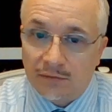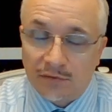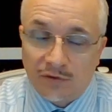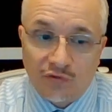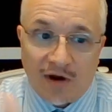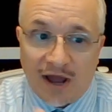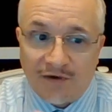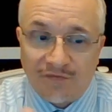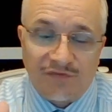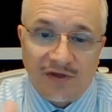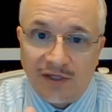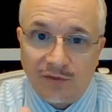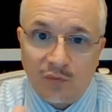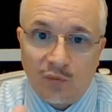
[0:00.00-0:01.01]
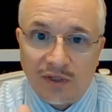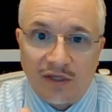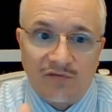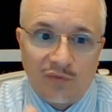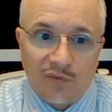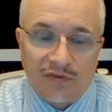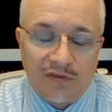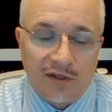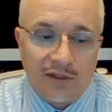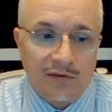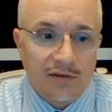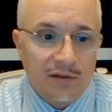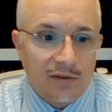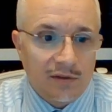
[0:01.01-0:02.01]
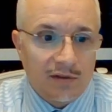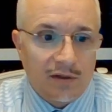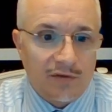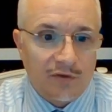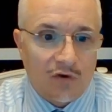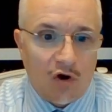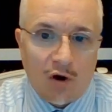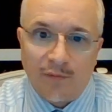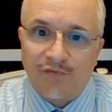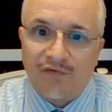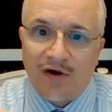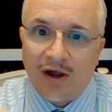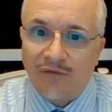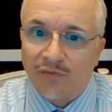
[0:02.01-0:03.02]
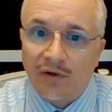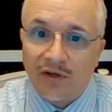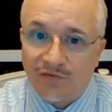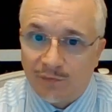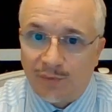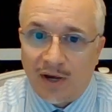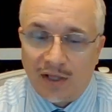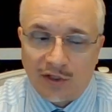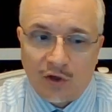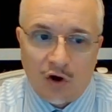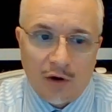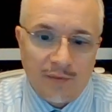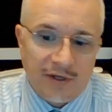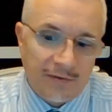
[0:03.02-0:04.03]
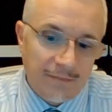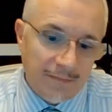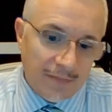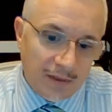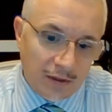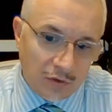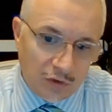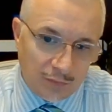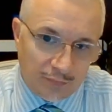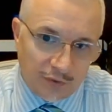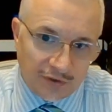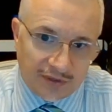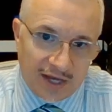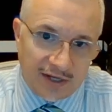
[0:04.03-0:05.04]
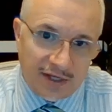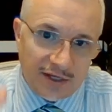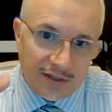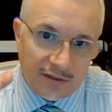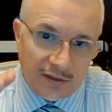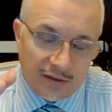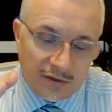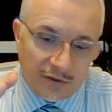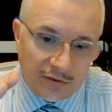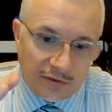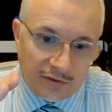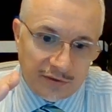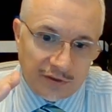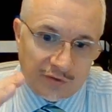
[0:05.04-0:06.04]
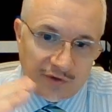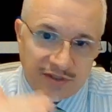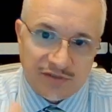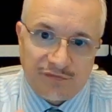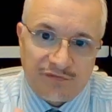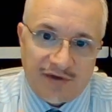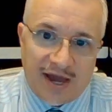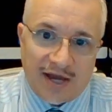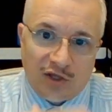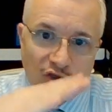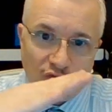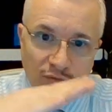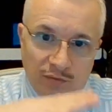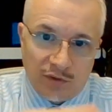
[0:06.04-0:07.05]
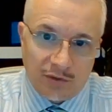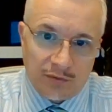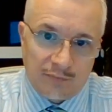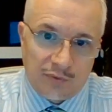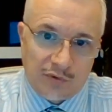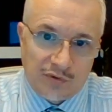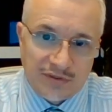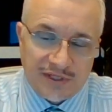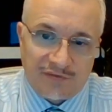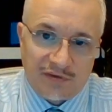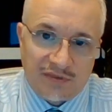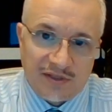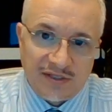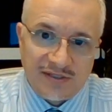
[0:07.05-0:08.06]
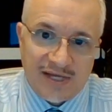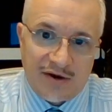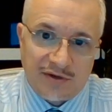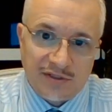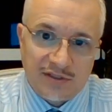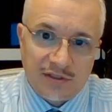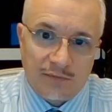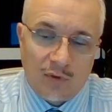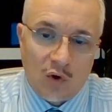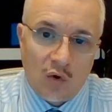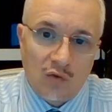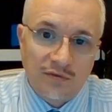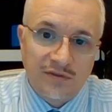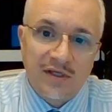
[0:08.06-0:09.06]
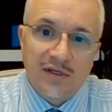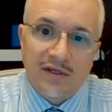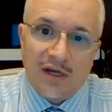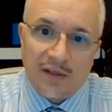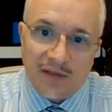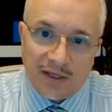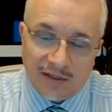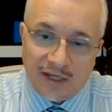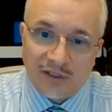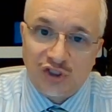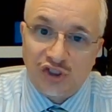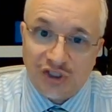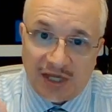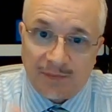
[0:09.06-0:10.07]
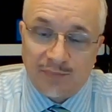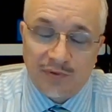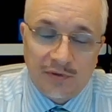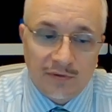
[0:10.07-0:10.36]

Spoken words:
graphene weave within the carbon fiber, and even polycarbonate. You put that in, it creates a vacuum, pulls everything down into the mold, and then that shape